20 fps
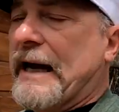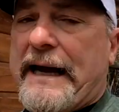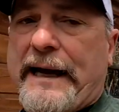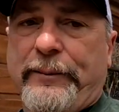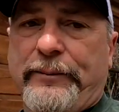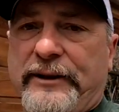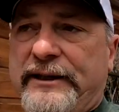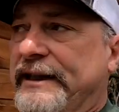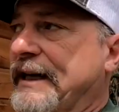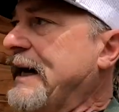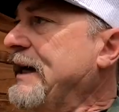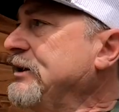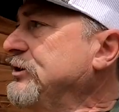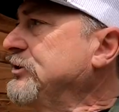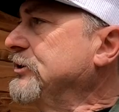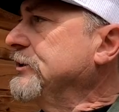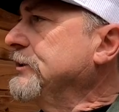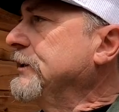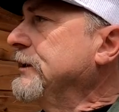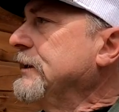
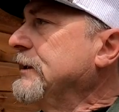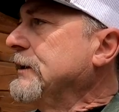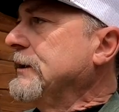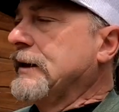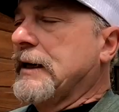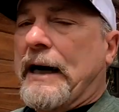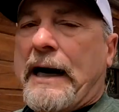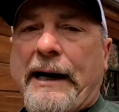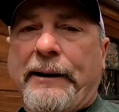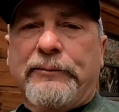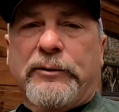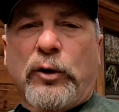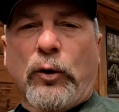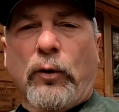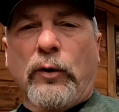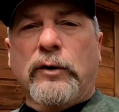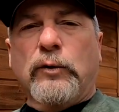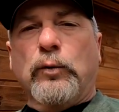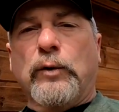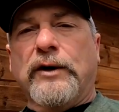application. I'm
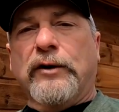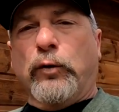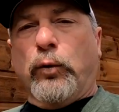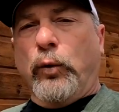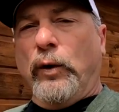going with